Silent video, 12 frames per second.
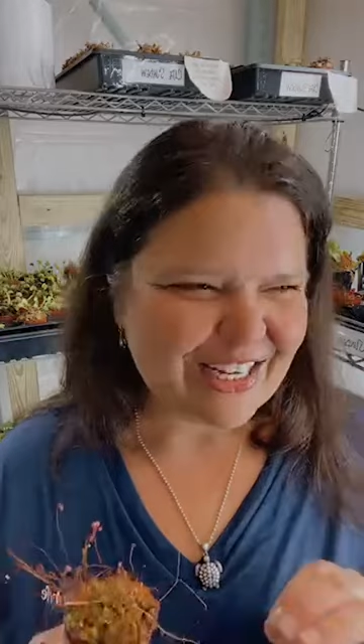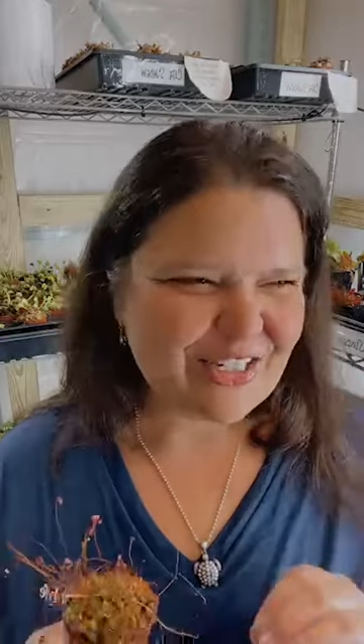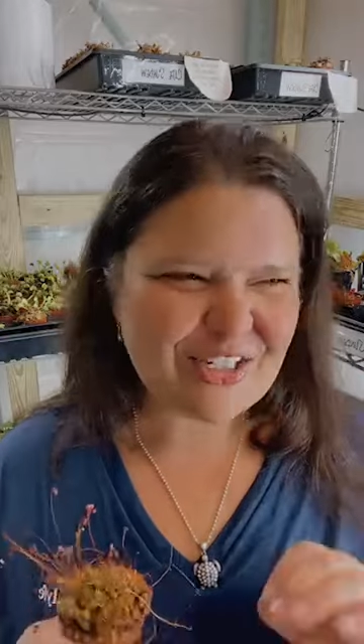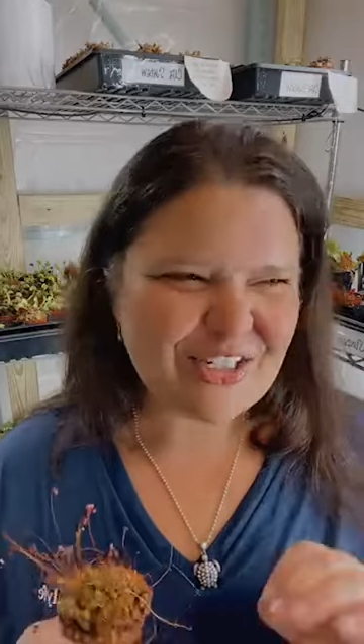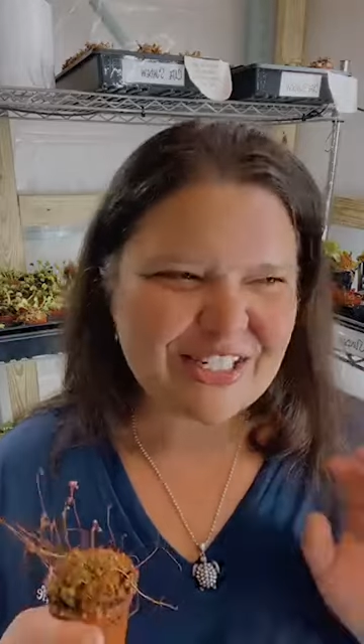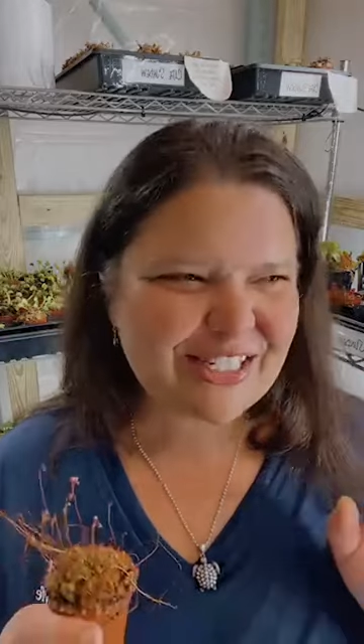
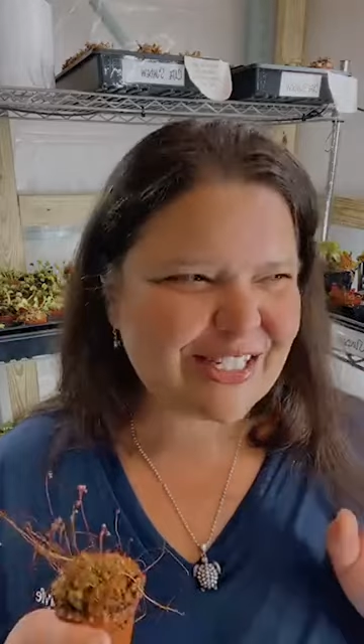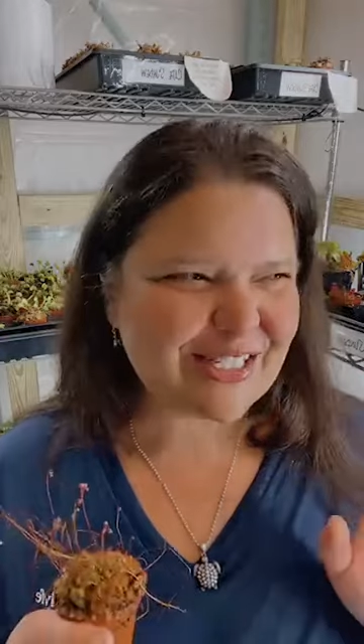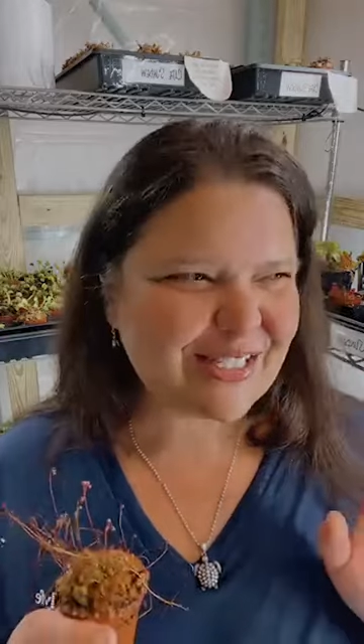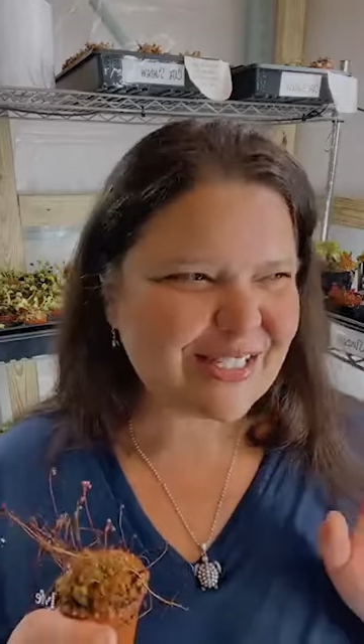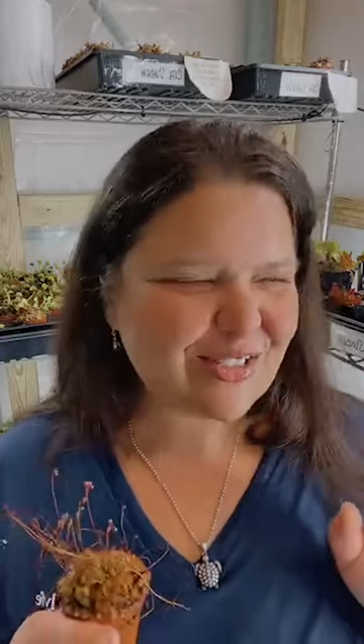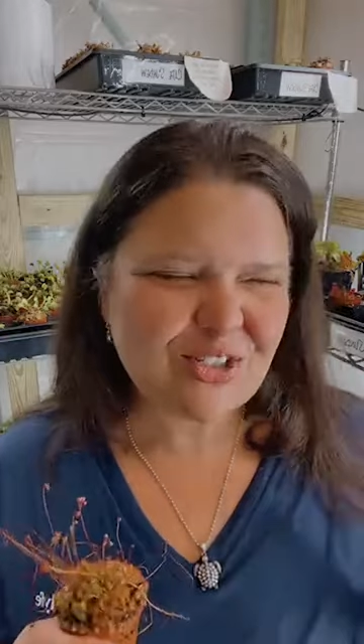She's
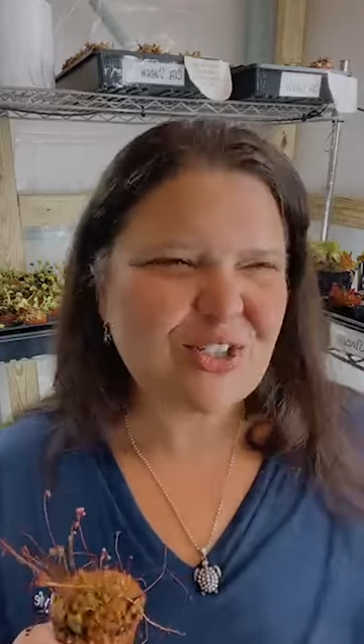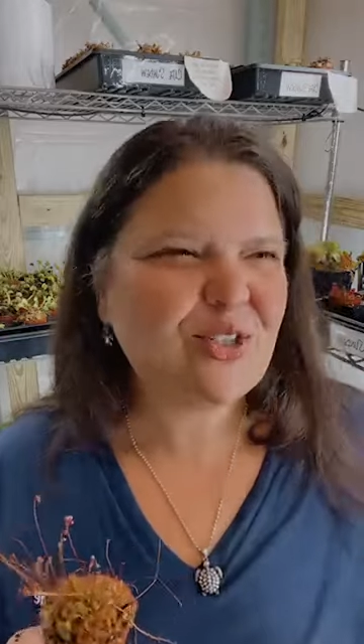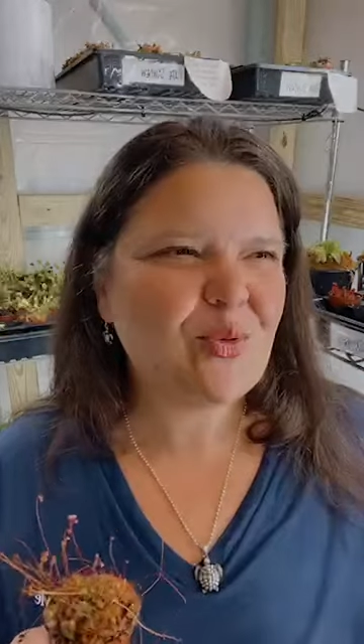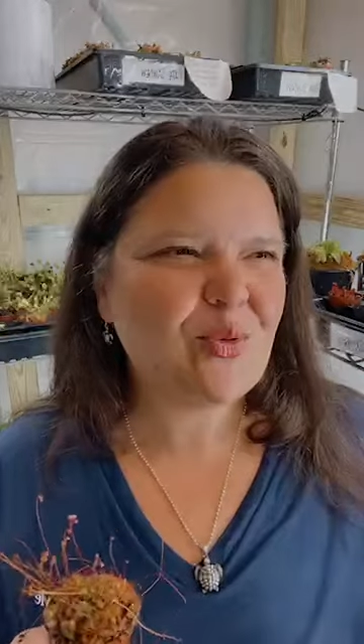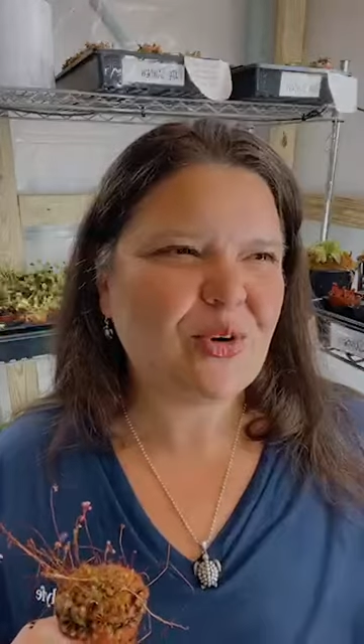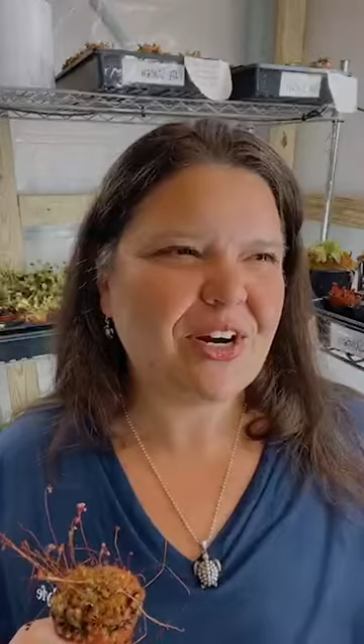
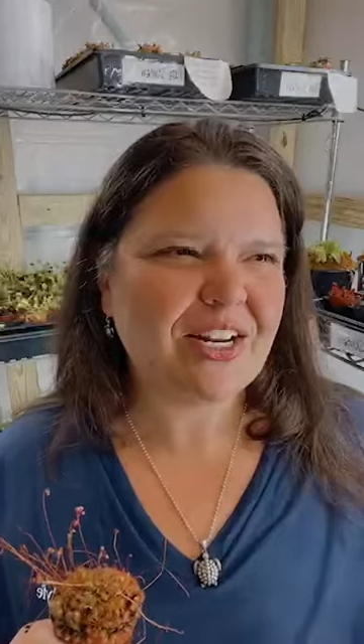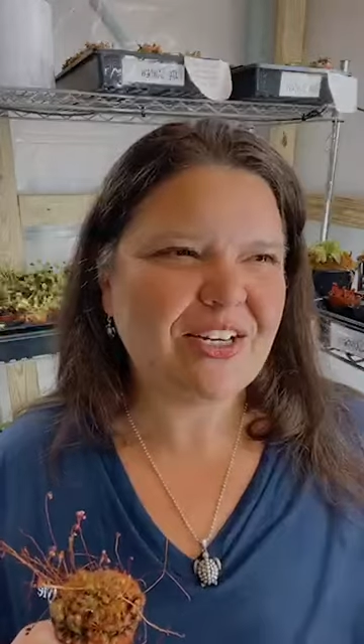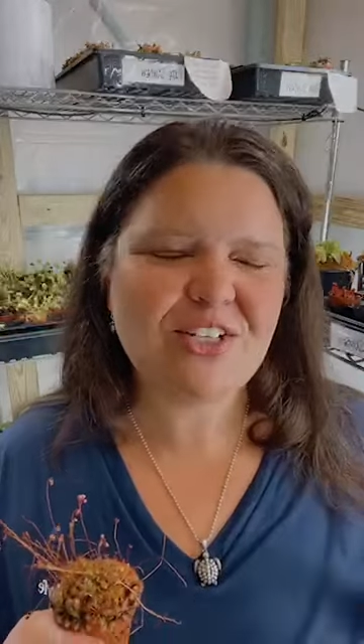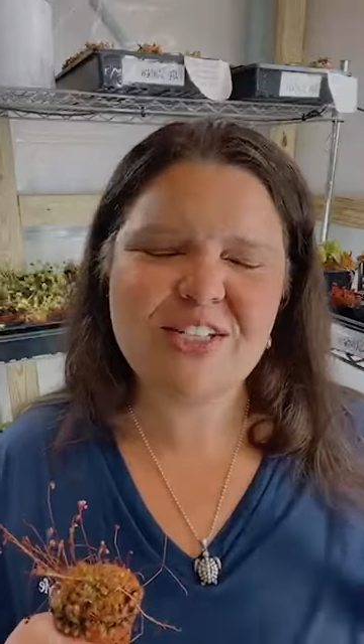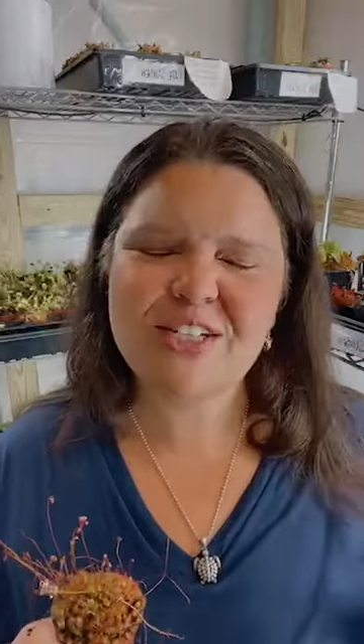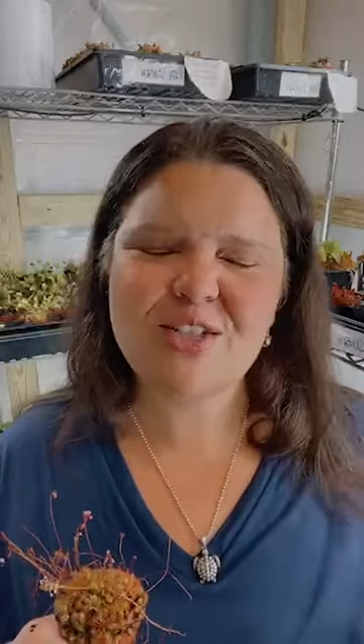so pretty.
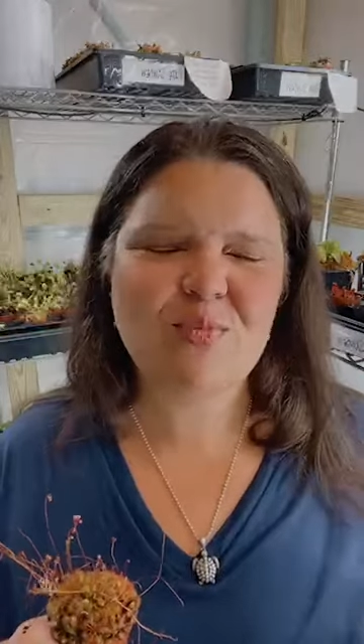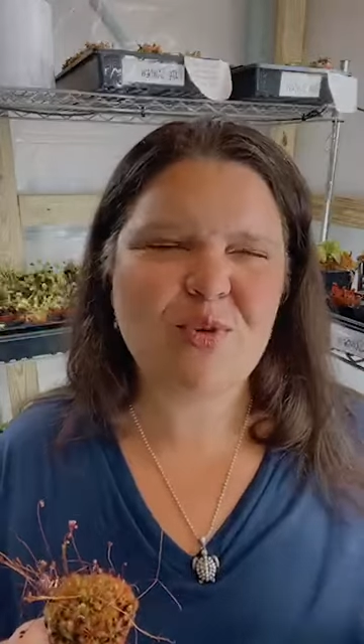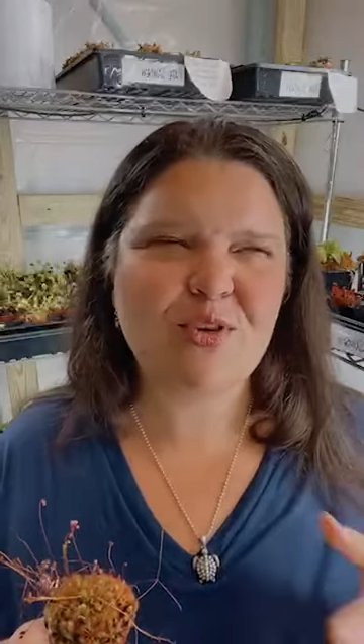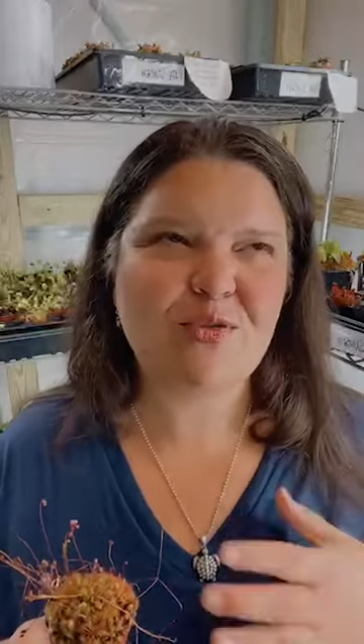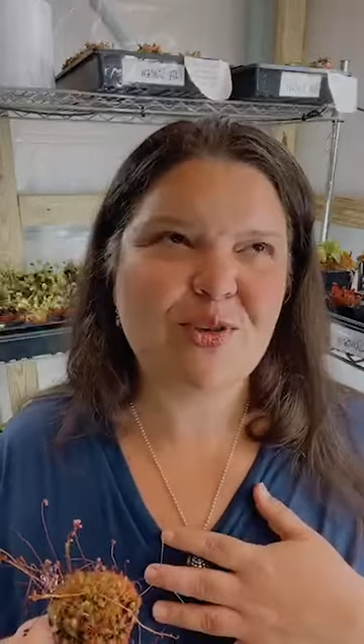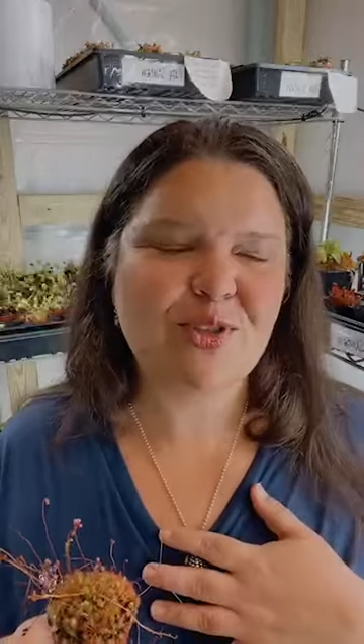She's such a
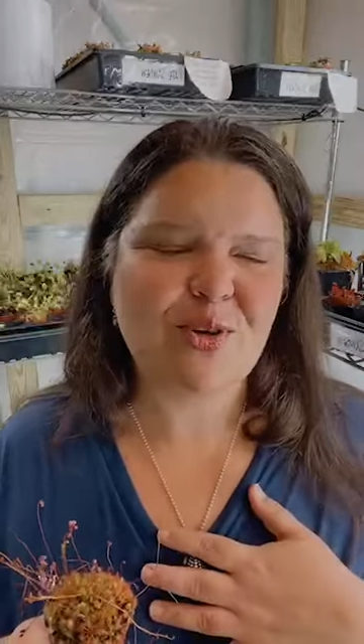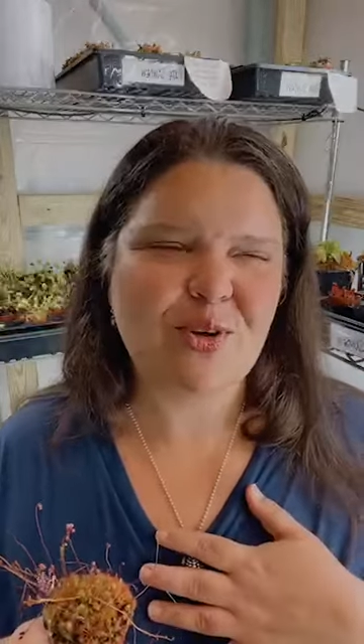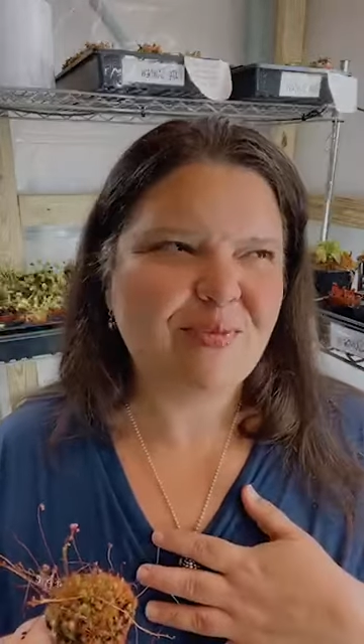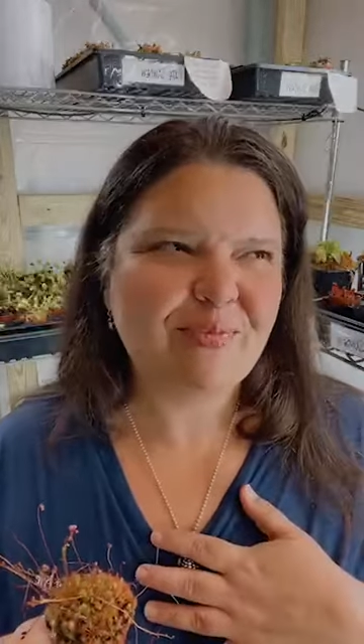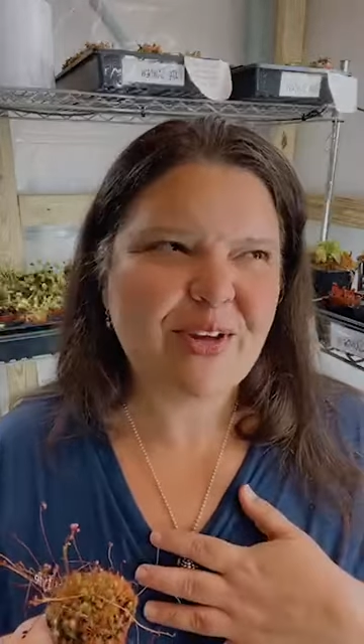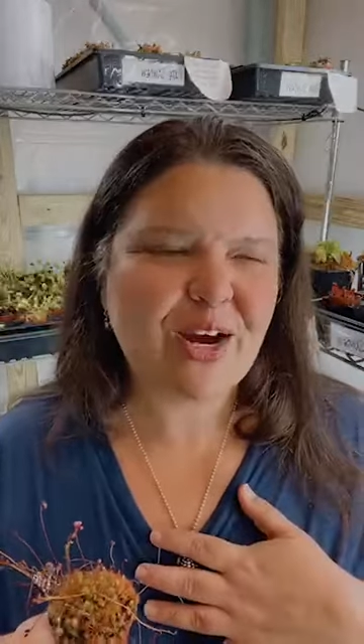beautiful soul.
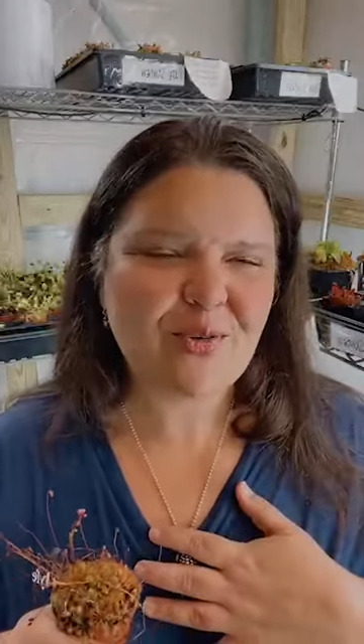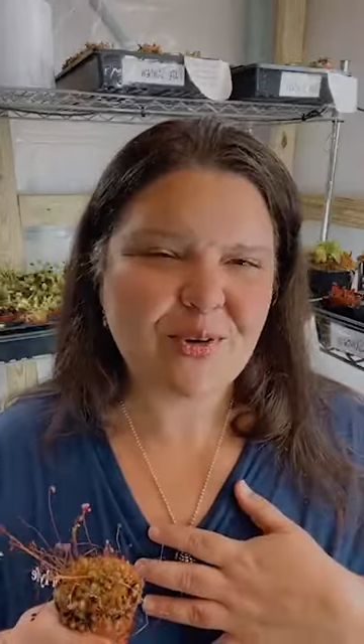I